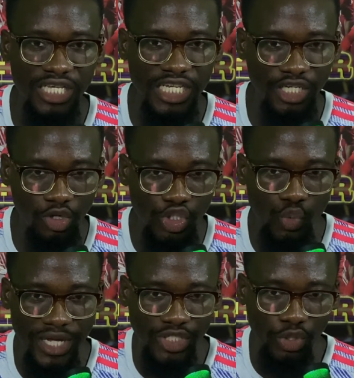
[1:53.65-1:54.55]
he knows
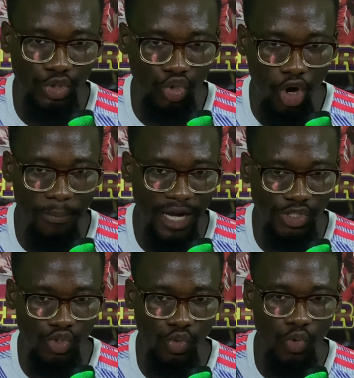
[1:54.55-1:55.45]
where he's going to come
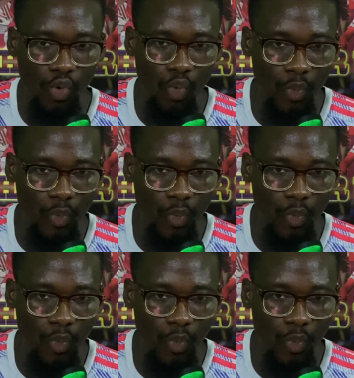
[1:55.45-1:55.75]
back to